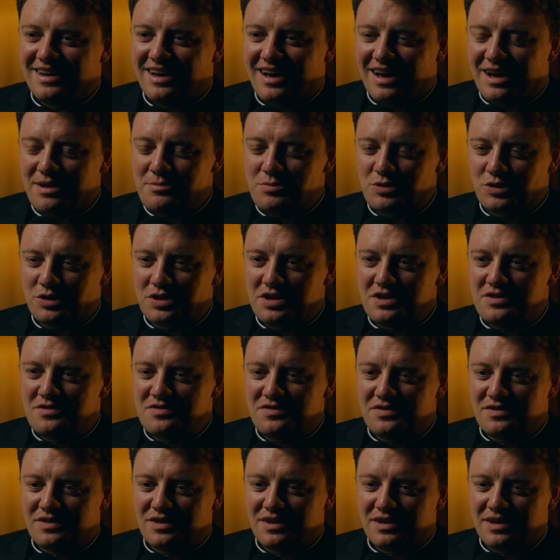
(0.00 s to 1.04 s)
I
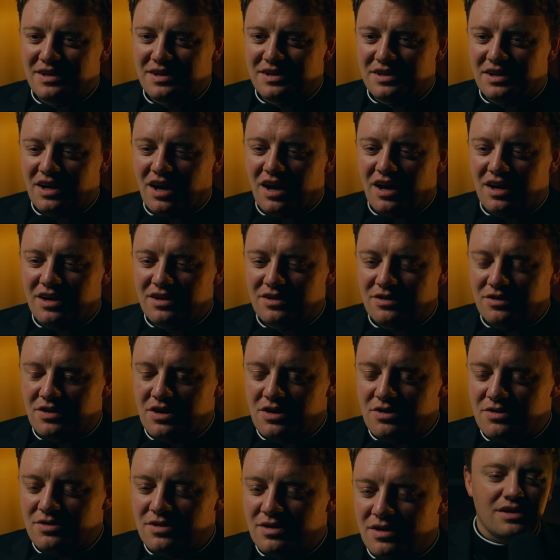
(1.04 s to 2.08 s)
believe in God
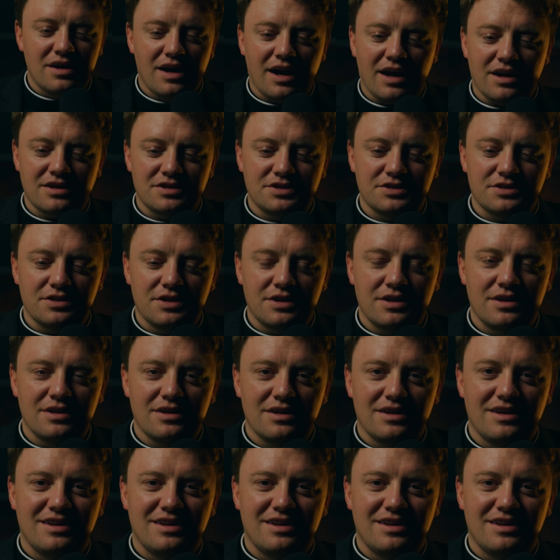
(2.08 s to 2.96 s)
alone, actually.